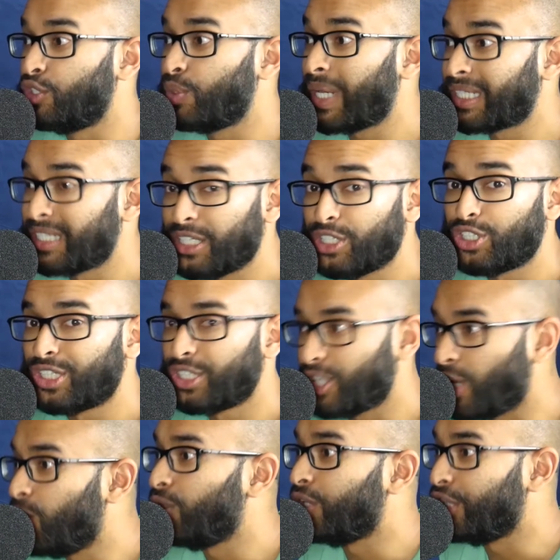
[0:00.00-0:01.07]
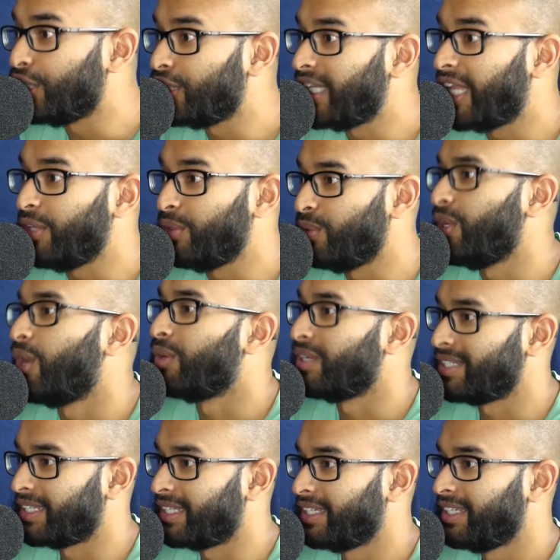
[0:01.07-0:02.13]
the directing is so good that you notice